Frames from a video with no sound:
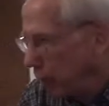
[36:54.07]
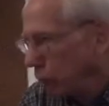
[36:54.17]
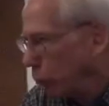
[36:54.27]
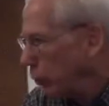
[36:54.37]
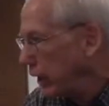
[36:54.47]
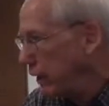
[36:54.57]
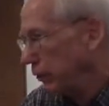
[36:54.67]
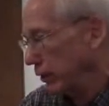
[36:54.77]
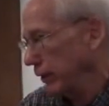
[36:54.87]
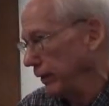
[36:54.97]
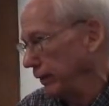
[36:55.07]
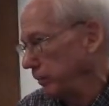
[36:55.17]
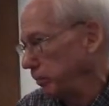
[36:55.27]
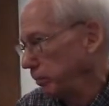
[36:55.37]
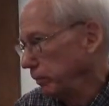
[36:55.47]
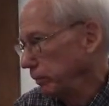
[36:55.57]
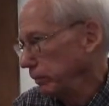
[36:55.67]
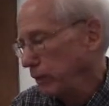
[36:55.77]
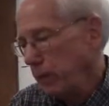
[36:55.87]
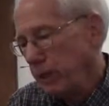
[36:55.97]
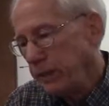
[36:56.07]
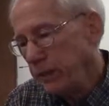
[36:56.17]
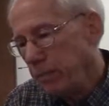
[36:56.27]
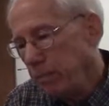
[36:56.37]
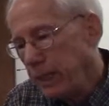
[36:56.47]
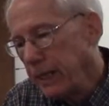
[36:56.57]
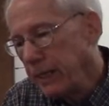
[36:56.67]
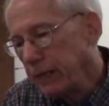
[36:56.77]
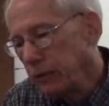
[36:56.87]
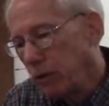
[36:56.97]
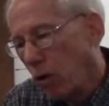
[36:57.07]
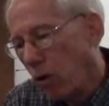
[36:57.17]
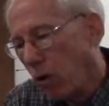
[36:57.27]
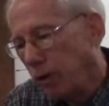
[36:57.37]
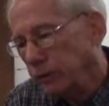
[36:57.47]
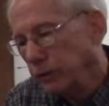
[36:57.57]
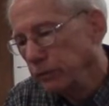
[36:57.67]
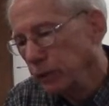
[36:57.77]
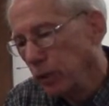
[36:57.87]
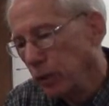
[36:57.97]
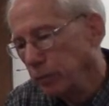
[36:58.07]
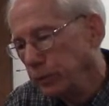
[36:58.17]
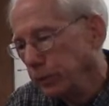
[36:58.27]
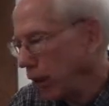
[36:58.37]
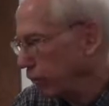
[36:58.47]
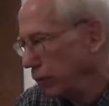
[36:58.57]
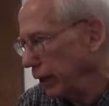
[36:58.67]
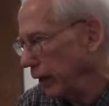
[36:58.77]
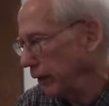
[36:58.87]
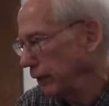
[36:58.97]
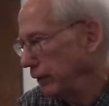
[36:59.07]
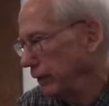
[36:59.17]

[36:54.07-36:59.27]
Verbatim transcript: by the reader to be the immediate cause of Job's suffering.